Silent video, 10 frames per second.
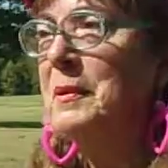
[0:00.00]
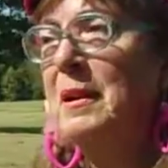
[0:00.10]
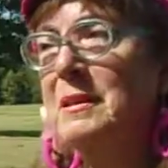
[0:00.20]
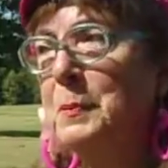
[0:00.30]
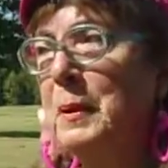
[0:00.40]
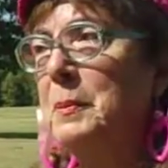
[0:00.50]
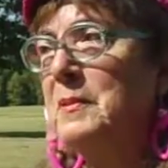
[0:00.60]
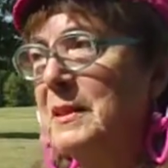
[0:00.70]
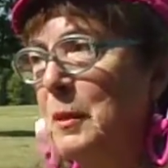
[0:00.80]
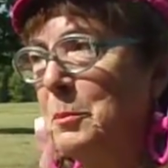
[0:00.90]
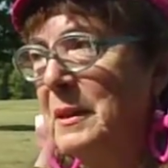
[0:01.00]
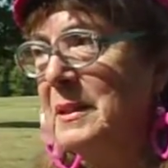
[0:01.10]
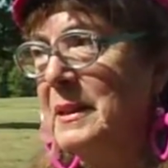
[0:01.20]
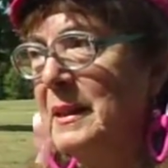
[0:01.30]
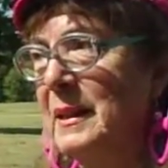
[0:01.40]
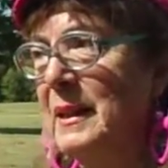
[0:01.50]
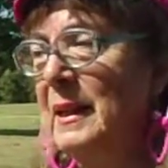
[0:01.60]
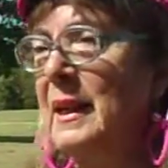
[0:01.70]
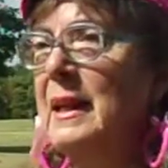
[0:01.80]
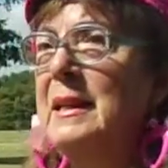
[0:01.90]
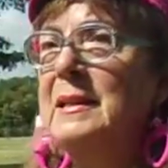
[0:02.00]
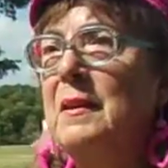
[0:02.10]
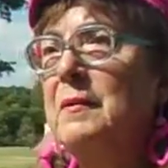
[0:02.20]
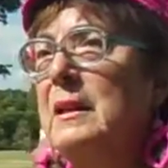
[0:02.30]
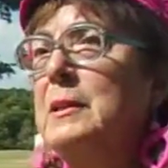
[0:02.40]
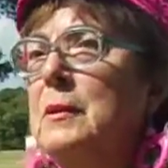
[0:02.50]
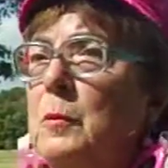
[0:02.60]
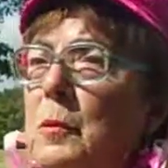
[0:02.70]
know, because people are so busy. So that's